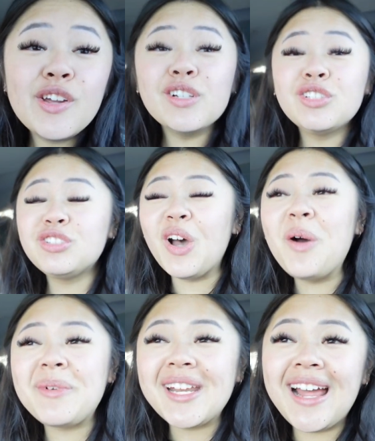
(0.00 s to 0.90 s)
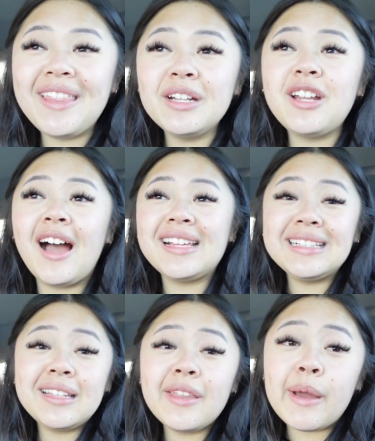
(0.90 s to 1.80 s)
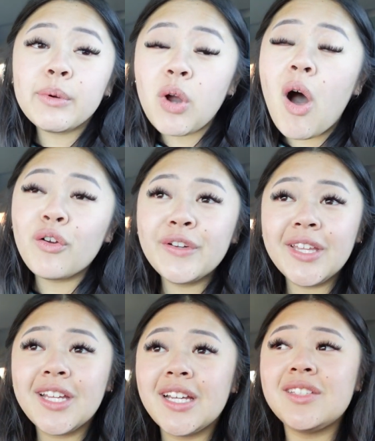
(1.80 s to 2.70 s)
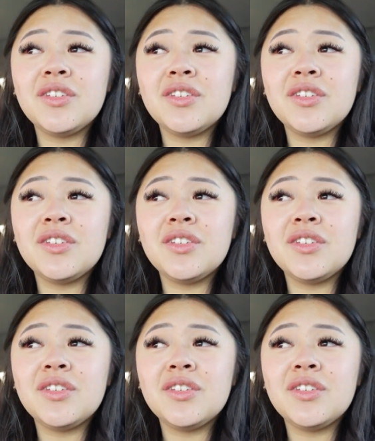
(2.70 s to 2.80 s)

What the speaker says: There's so many other doggies there that were all really good